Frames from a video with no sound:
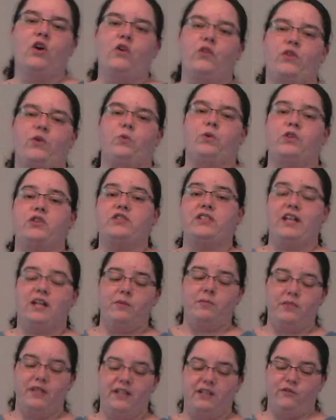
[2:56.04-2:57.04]
The worst
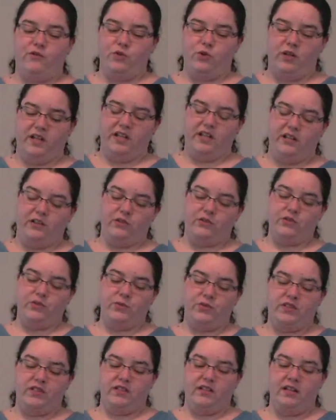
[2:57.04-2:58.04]
outbreak of tornadoes
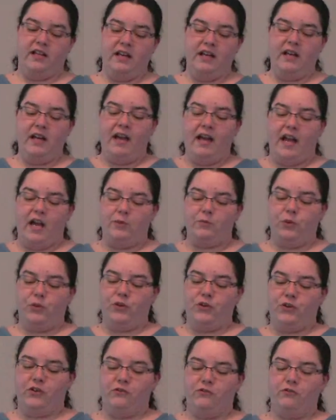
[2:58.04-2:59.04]
was in April
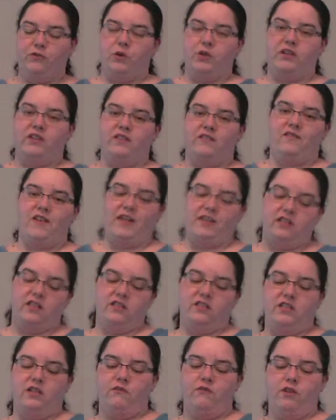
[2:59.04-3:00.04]
3rd and 4th in
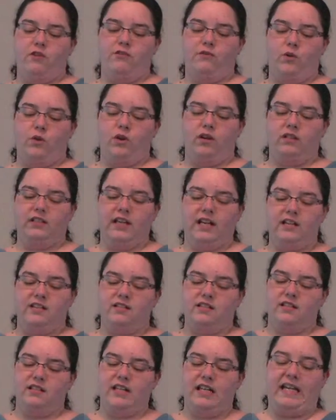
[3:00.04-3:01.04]
1974,
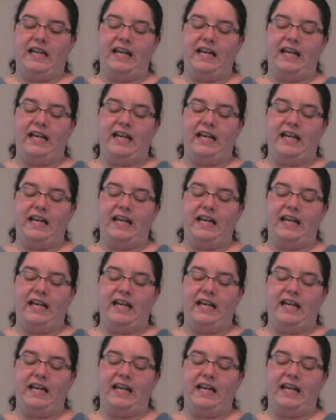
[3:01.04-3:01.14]
lasting